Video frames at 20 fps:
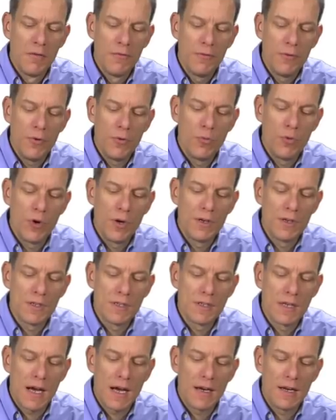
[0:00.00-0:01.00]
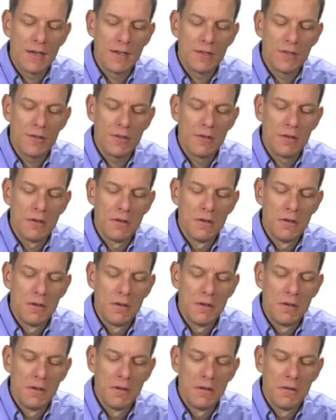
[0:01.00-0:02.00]
firm one does not enter
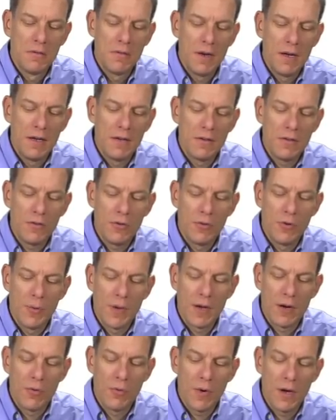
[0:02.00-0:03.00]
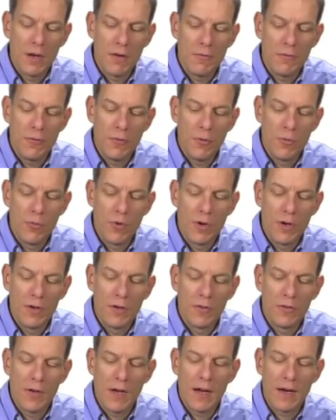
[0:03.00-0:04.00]
right? So no matter what, firm one
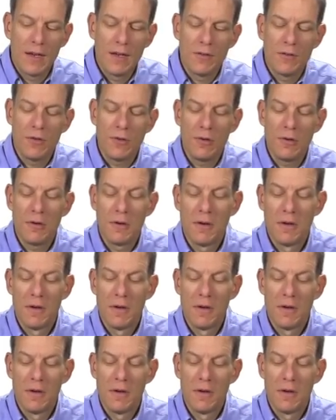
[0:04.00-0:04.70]
does not enter,